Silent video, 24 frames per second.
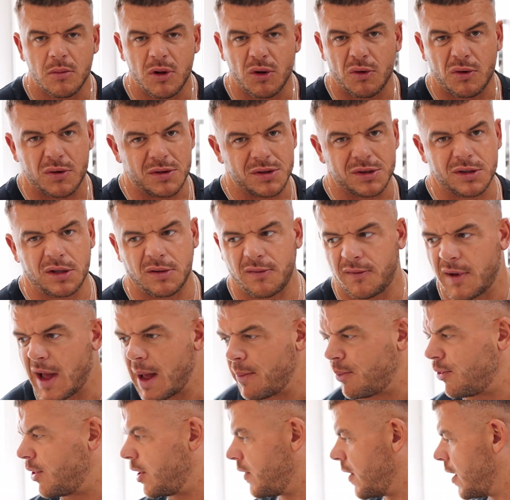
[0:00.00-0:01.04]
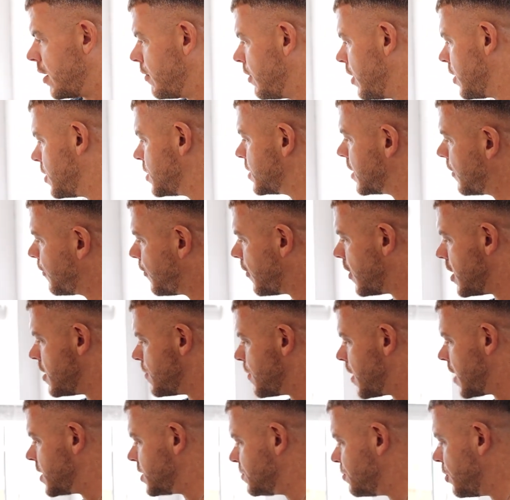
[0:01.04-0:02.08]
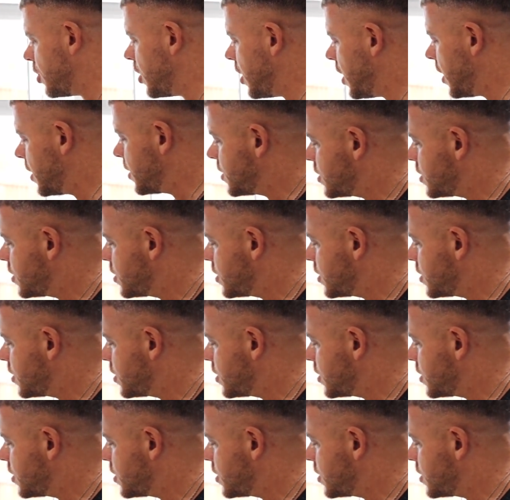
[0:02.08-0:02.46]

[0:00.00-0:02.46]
The water's going to evaporate anyway because that frying pan's boiling.